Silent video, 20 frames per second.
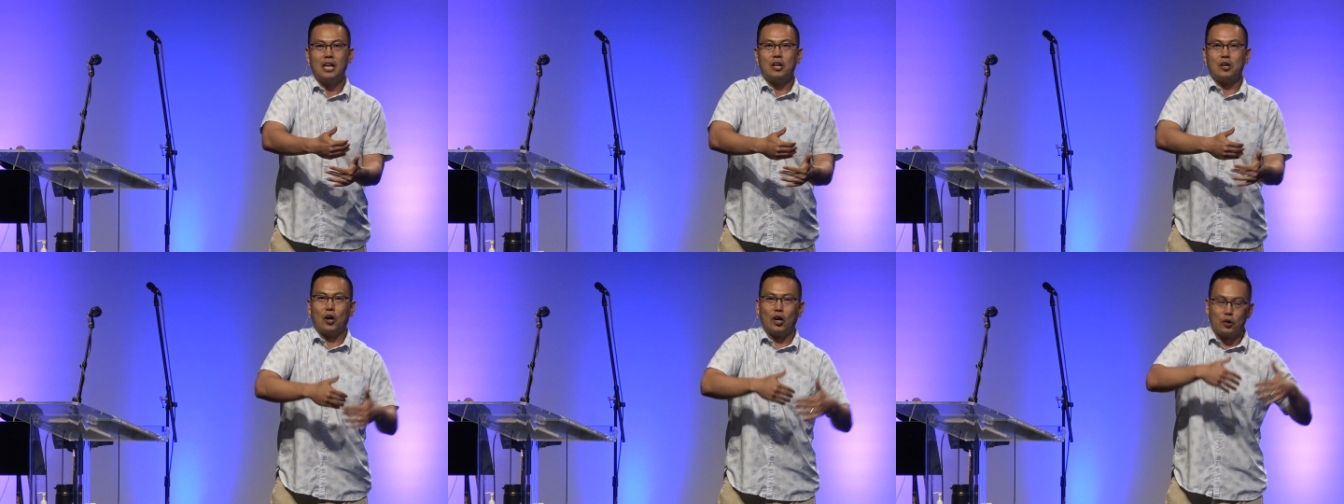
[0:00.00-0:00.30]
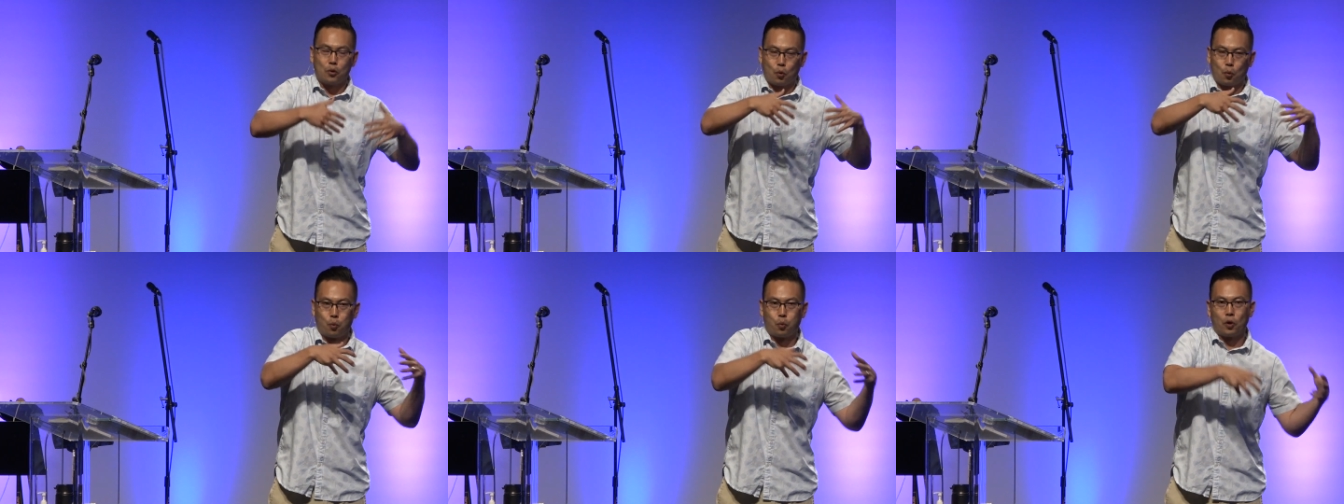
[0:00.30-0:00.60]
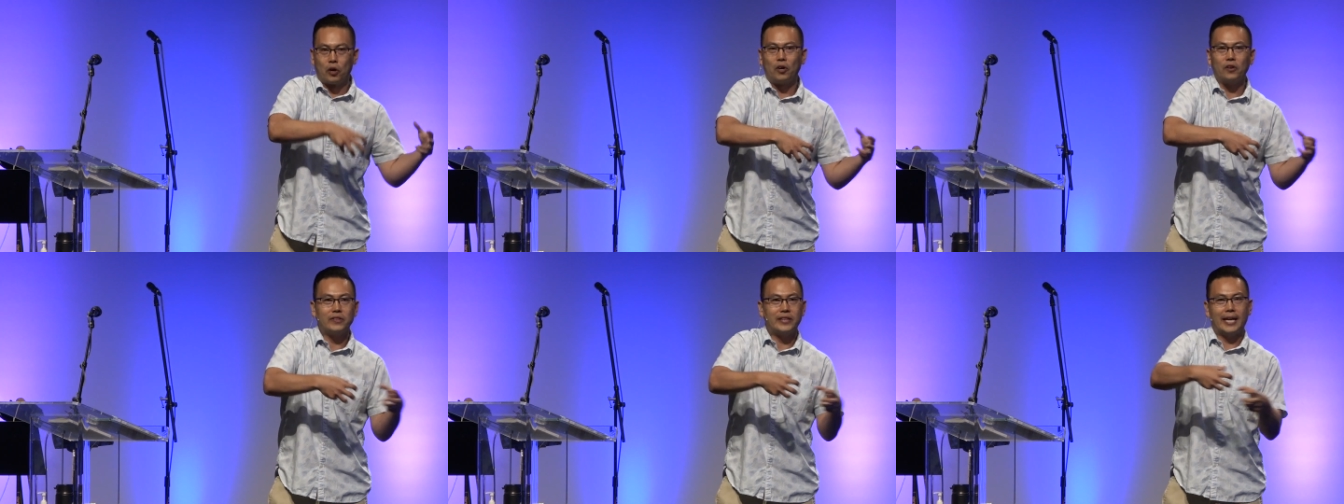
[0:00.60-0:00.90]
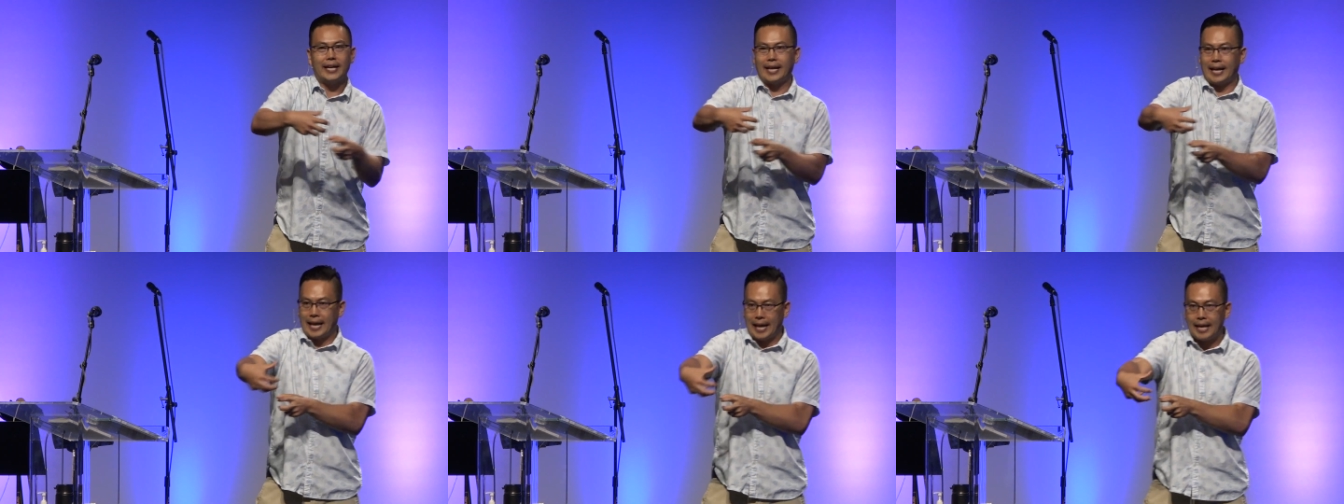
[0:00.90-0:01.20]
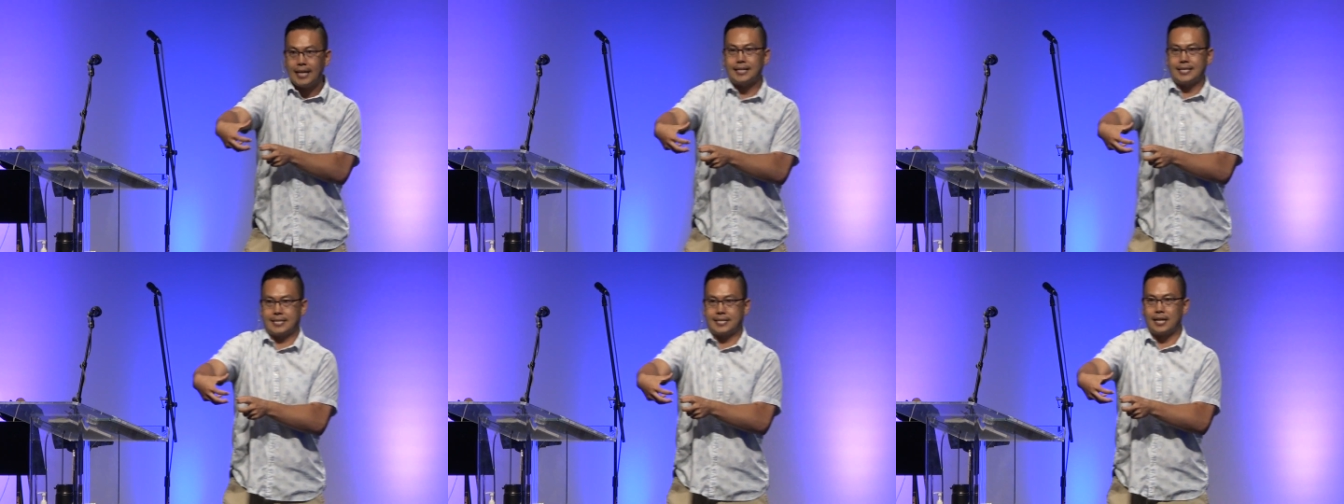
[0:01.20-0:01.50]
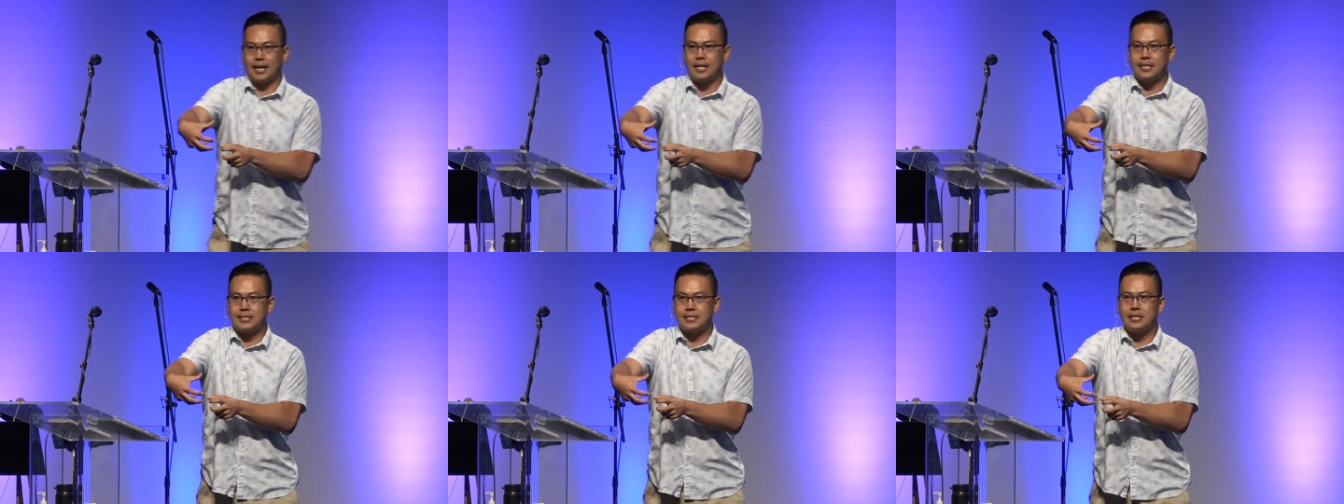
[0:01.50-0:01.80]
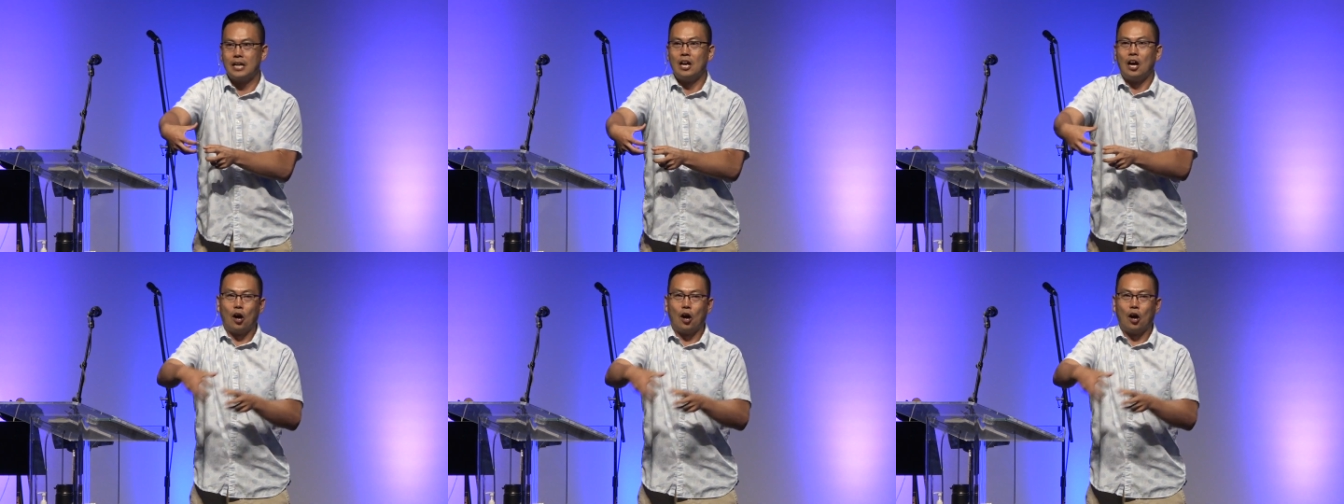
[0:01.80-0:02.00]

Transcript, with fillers: a world that hates us,